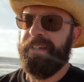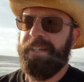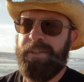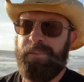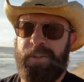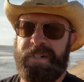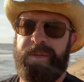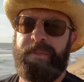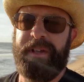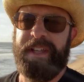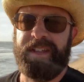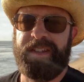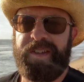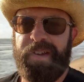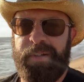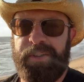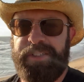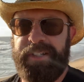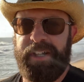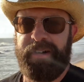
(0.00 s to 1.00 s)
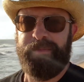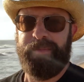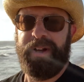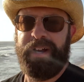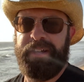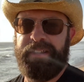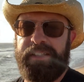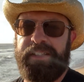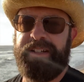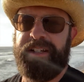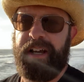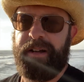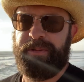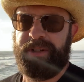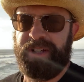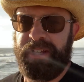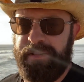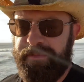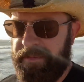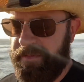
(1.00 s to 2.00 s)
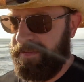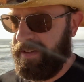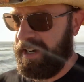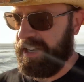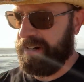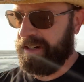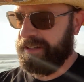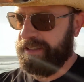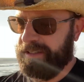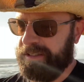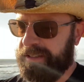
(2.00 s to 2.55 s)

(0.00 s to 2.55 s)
what's being soaked up by the adoption amplifier,